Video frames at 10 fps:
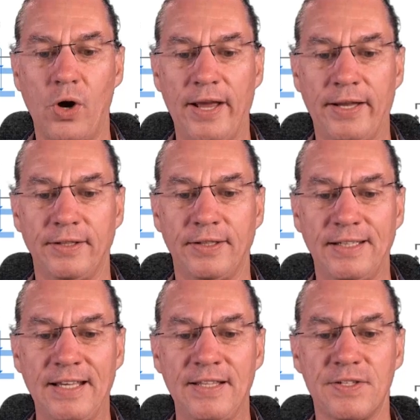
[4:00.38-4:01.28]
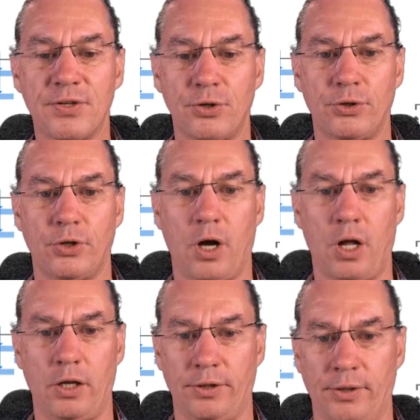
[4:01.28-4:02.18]
and insert a
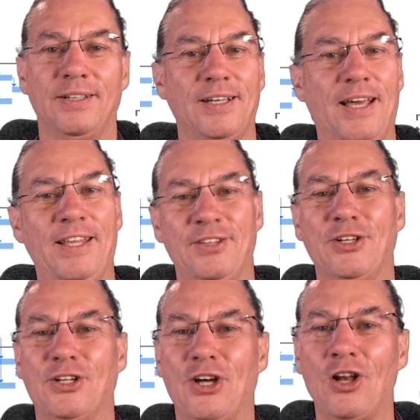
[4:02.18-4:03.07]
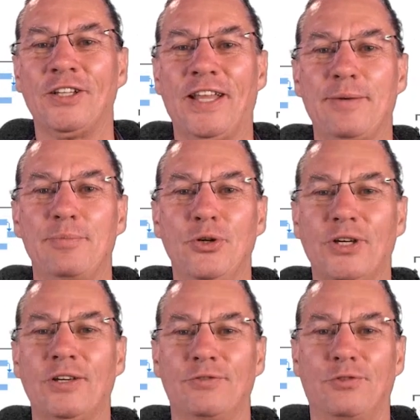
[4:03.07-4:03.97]
colon. And the colon I'm
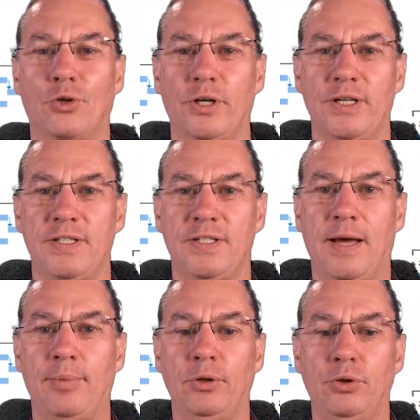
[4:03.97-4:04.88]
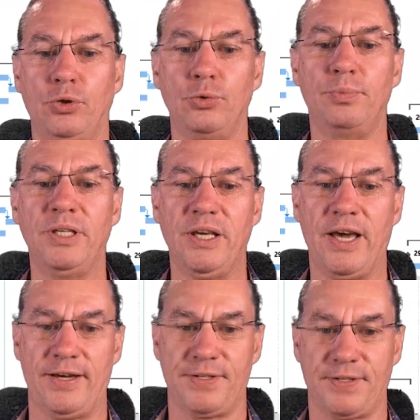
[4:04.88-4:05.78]
looking for is
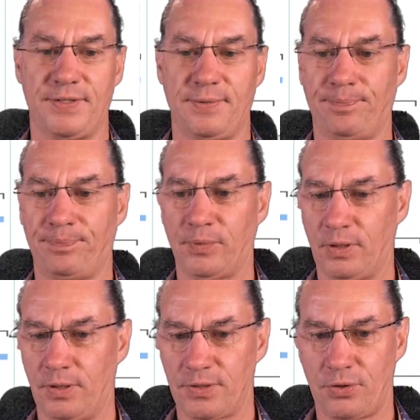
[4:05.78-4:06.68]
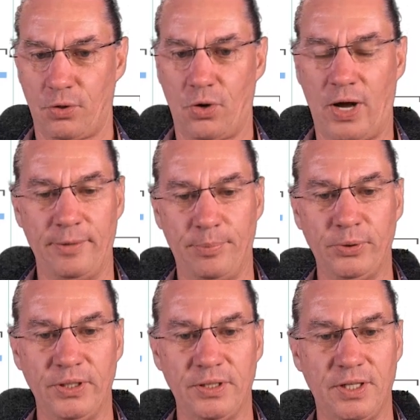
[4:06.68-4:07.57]
WBS. So I put
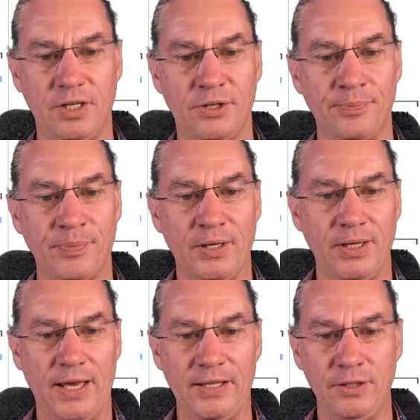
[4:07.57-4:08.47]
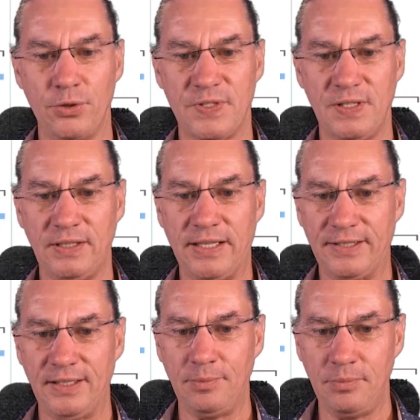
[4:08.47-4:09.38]
it here, and you see that
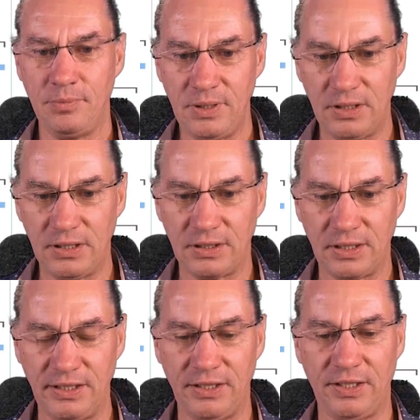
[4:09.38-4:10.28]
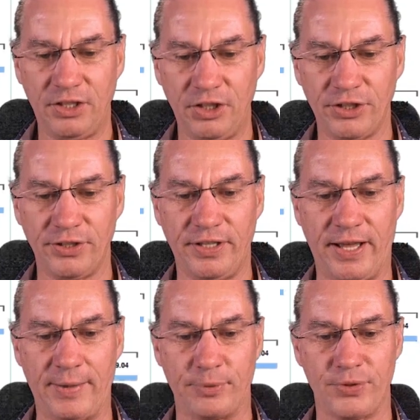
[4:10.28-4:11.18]
immediately here
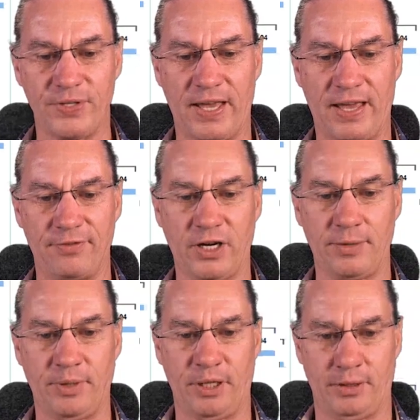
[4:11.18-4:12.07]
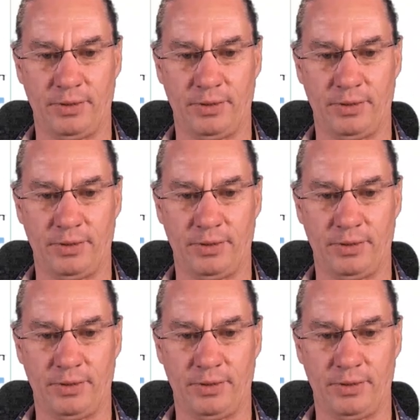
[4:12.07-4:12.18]
numbers have come in,